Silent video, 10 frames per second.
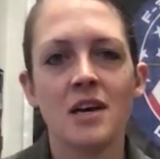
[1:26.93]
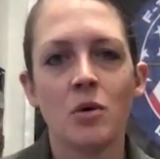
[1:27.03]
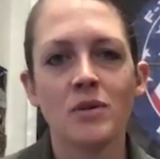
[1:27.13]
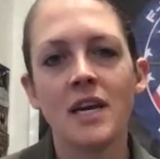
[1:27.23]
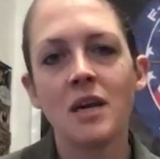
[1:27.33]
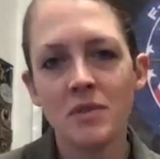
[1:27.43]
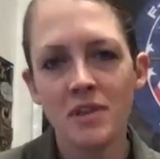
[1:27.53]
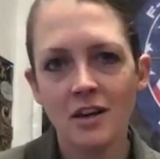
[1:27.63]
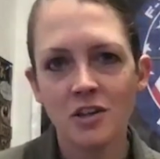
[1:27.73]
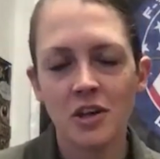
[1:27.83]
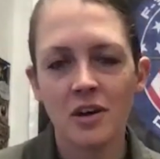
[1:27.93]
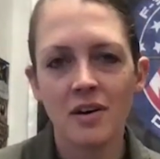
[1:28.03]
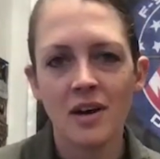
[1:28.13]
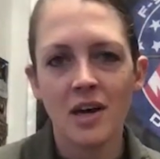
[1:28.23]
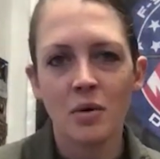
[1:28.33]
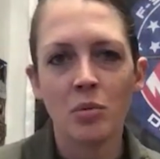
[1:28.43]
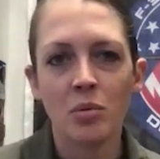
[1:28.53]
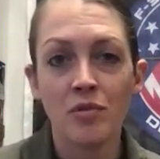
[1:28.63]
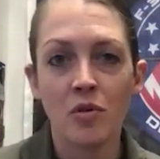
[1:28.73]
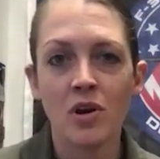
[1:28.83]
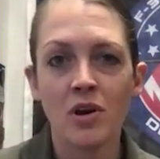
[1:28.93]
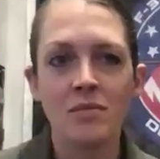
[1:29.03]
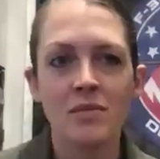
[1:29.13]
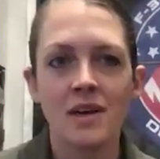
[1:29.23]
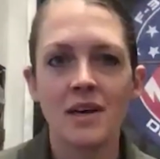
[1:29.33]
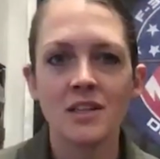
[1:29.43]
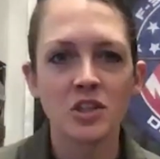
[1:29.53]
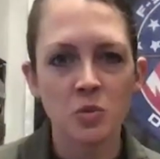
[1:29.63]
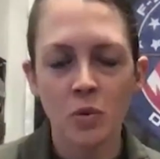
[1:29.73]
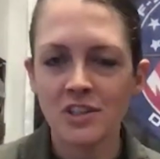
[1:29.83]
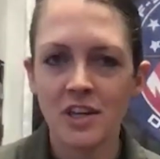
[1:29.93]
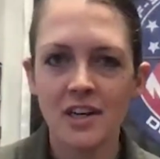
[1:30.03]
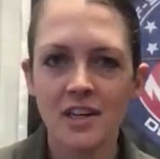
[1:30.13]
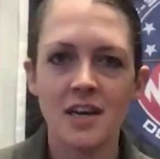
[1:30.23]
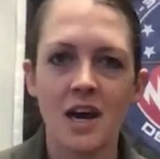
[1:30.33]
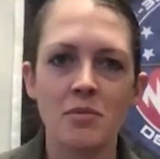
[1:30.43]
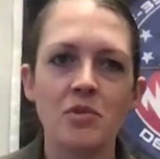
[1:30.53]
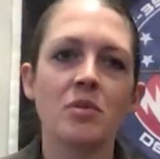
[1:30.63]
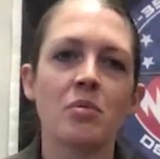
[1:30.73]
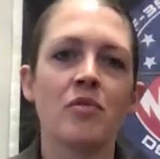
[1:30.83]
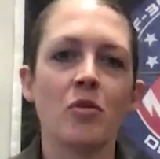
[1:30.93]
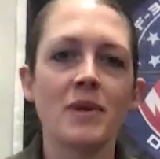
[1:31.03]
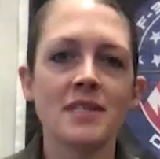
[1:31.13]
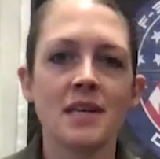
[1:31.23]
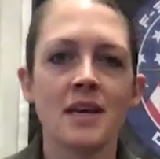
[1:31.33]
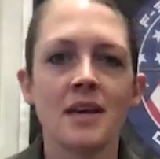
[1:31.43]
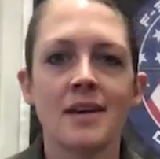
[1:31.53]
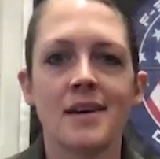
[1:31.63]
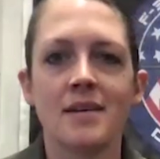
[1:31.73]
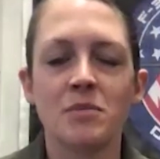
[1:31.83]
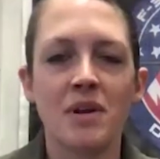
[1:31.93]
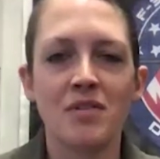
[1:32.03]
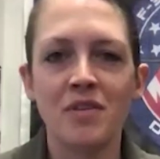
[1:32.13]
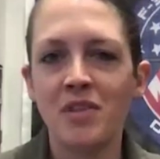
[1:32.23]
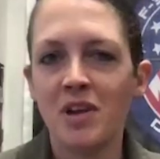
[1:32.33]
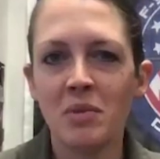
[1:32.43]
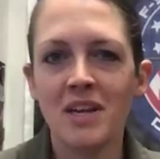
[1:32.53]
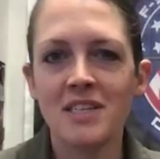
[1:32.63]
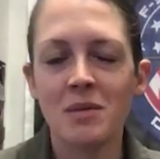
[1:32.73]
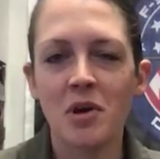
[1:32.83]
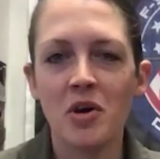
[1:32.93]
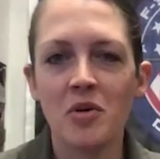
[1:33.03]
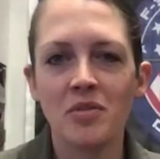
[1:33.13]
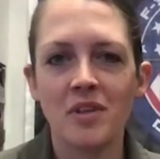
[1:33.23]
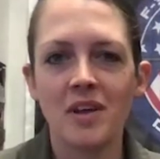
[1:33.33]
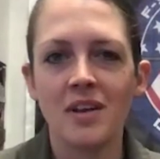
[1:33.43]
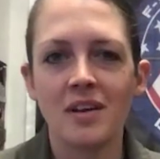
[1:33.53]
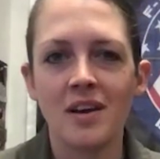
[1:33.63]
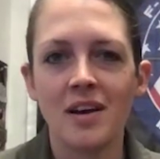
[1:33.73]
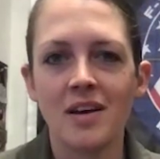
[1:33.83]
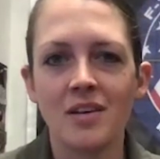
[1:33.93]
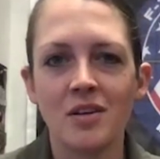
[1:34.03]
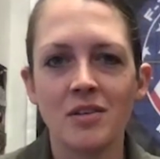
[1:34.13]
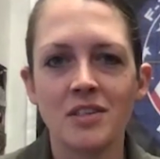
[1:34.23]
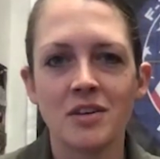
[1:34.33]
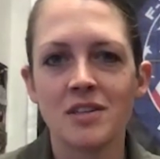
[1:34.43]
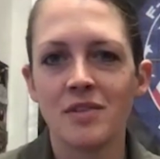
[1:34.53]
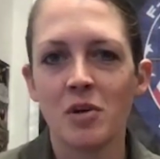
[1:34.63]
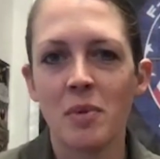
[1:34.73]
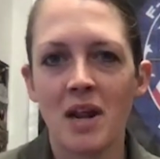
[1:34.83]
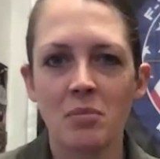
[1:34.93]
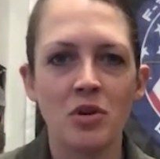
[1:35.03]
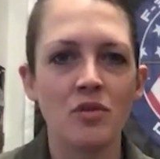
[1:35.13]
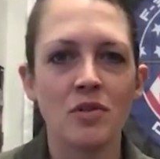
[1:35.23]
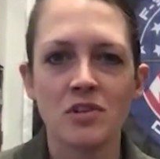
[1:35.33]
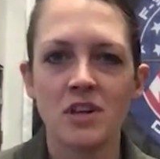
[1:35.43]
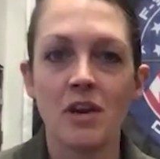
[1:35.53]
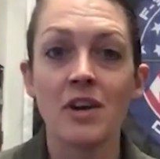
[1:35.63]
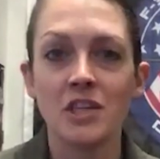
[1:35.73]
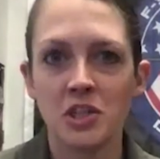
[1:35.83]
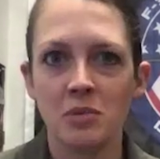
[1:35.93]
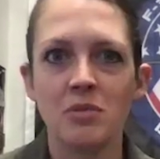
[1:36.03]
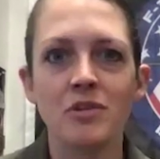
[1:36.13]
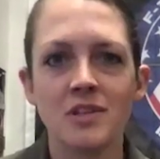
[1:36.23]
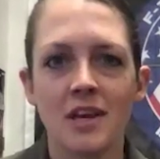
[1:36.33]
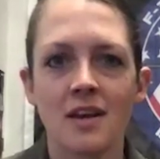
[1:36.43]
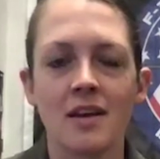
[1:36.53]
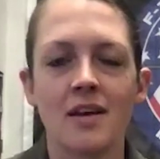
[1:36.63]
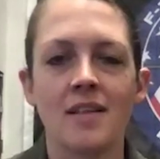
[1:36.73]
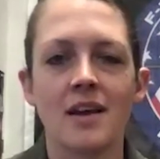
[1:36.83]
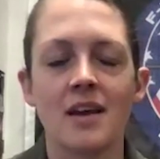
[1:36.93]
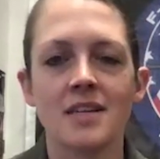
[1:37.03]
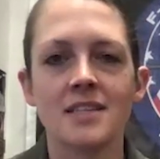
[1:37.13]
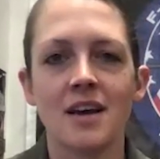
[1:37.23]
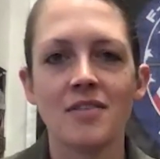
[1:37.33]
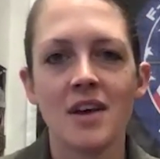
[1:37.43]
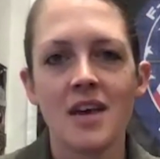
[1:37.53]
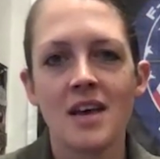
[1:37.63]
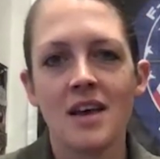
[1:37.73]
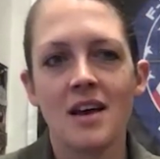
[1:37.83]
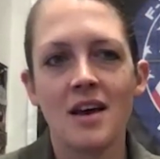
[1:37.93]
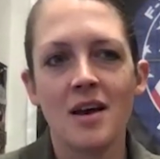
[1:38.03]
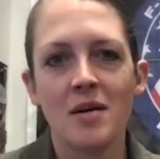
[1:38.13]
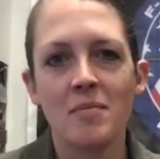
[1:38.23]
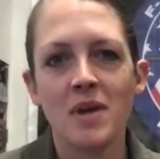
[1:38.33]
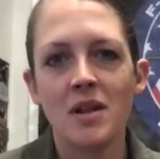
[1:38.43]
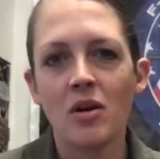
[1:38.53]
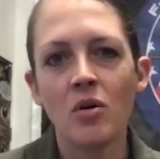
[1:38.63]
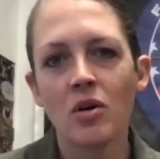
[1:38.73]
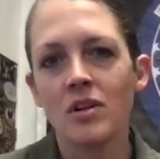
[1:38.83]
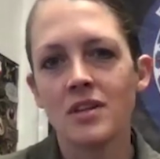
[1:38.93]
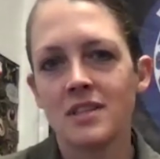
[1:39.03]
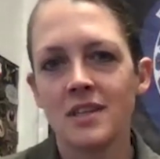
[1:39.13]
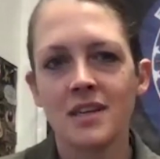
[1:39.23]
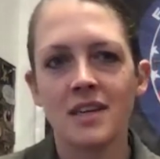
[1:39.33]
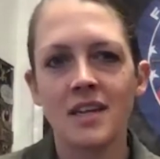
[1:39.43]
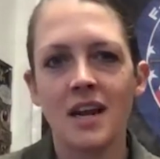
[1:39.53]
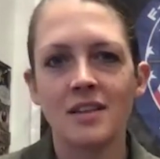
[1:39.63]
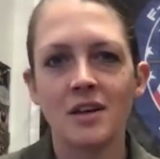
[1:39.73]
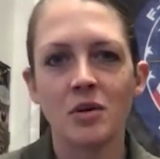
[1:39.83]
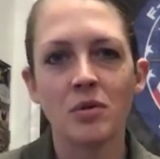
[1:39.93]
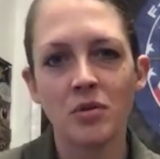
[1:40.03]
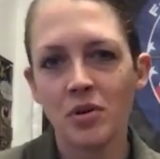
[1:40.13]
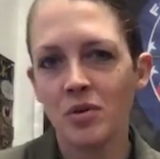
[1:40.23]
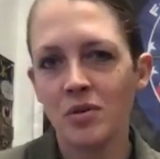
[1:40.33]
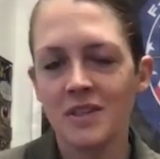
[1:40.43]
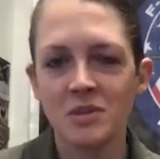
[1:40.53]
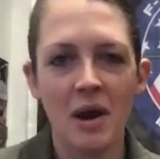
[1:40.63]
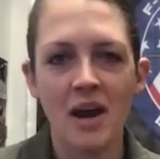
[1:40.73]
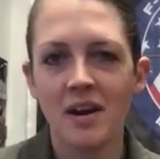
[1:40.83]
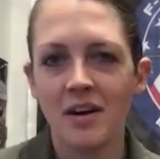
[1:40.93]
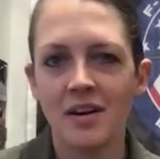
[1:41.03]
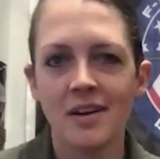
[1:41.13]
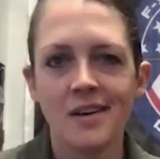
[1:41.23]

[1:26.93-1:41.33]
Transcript: We'll take them to the air show. We'll perform. It's just 1 jet at a time doing the performance. It's about a 15-minute demo that, a series of aerobatic maneuvers, narration, music, that kind of stuff. And our whole goal is to get out there, recruit, inspire,